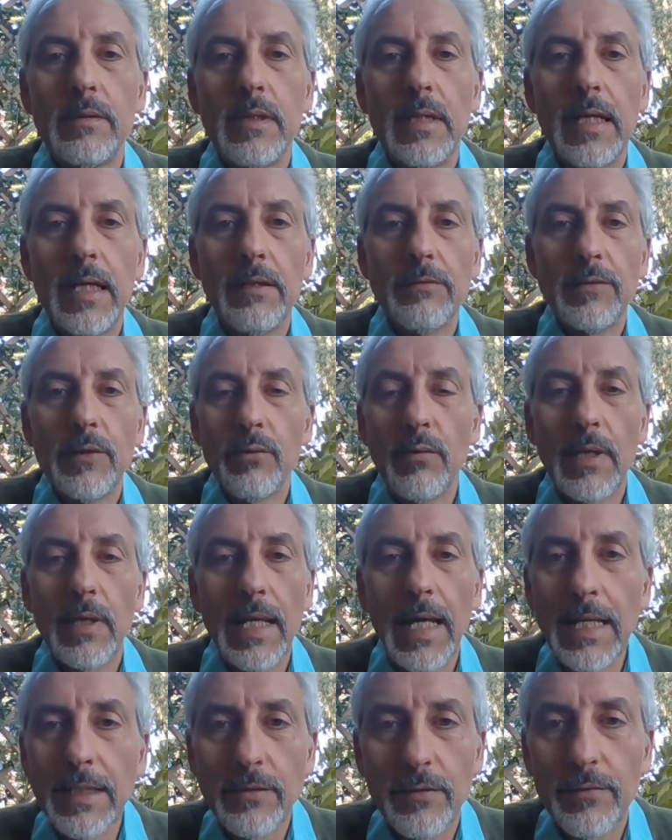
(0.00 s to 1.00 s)
have no
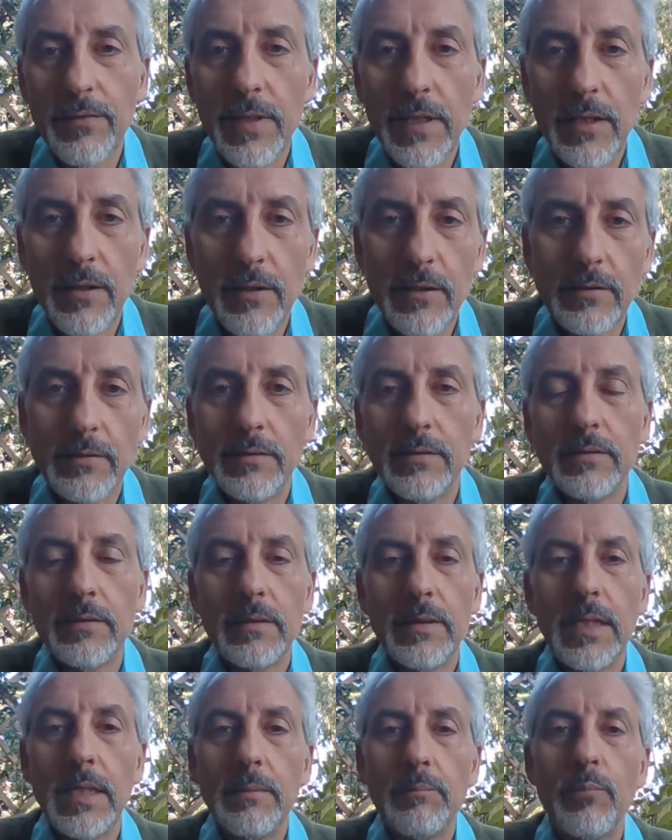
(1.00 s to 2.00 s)
light of their own.
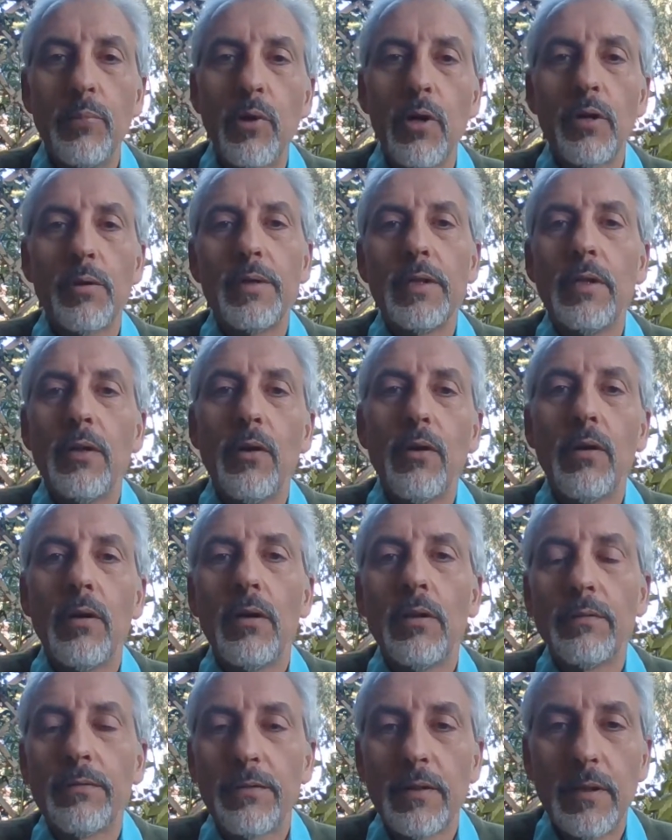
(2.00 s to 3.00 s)
They borrow it
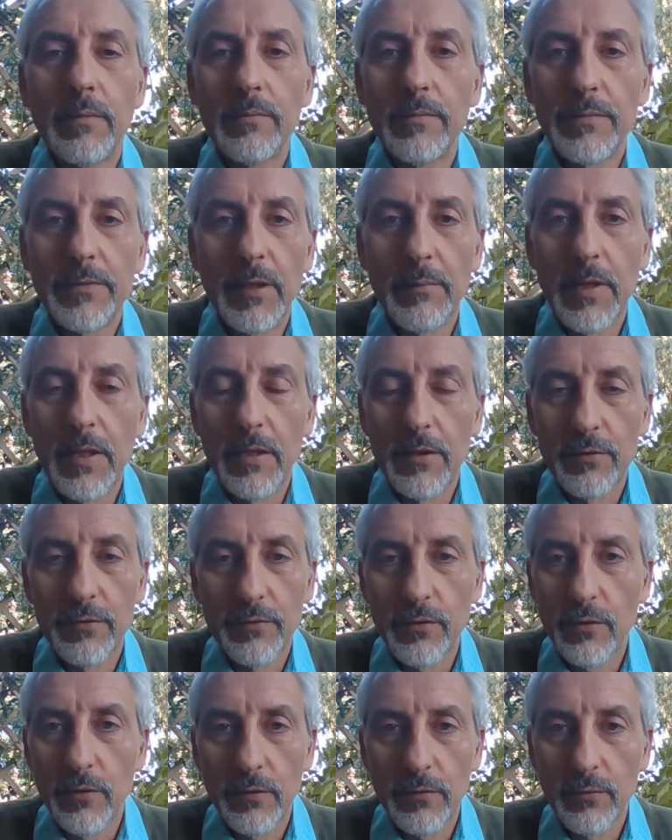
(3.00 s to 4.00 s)
all from some other
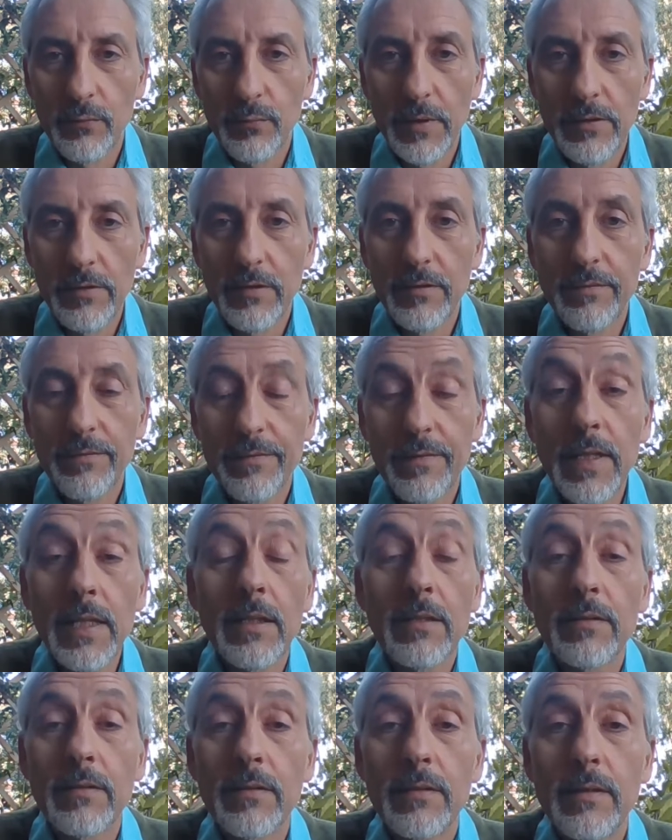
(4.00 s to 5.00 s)
source which is
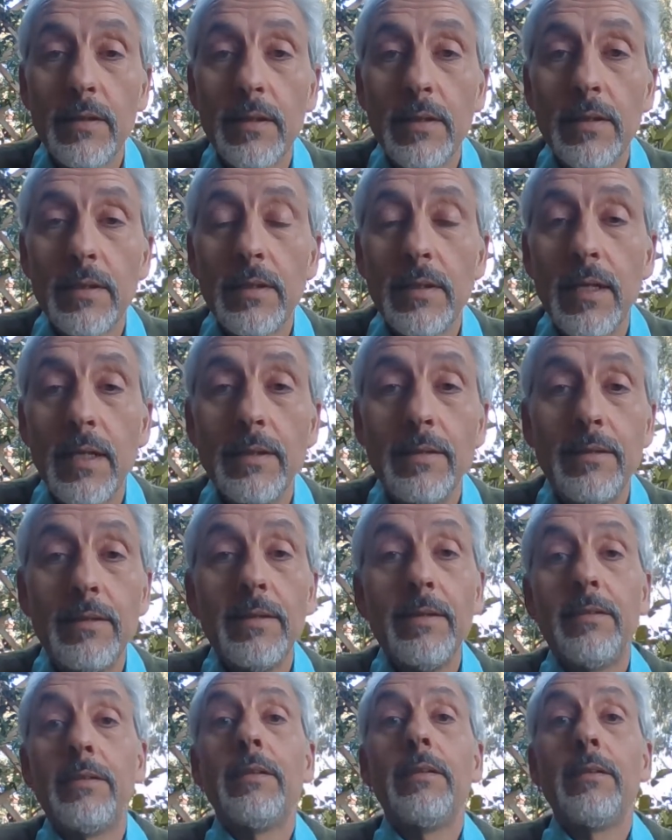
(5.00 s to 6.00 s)
fixed and
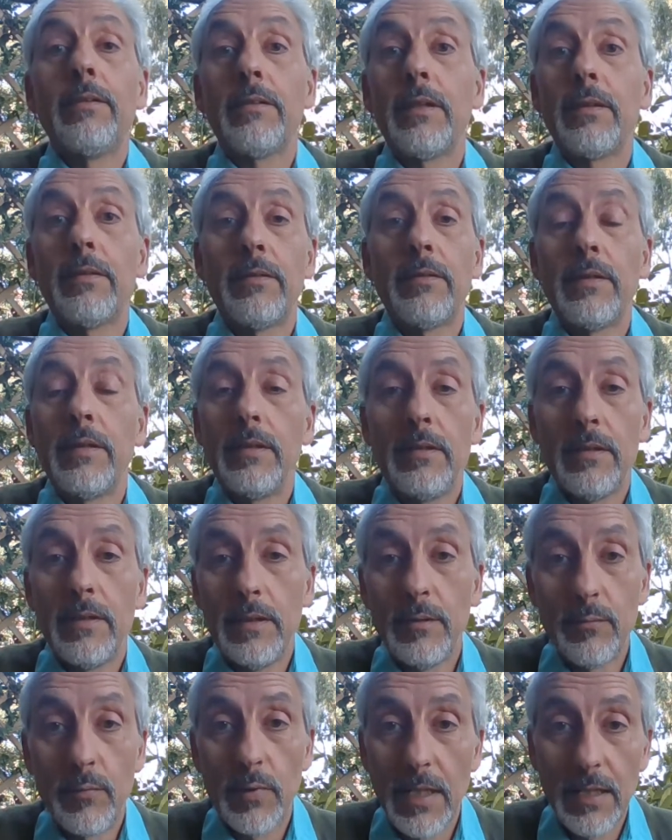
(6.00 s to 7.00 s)
disinterested
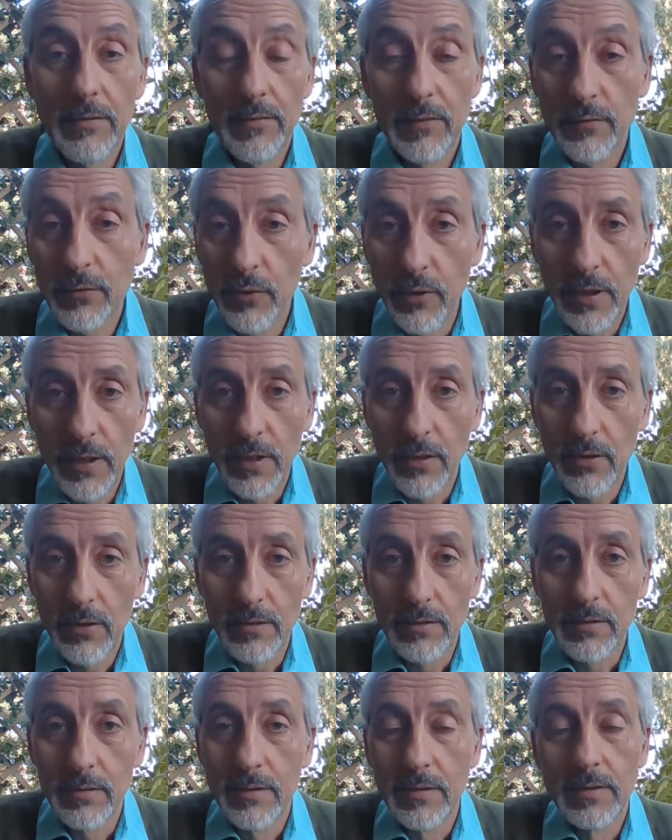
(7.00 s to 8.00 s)
in whatever's going on.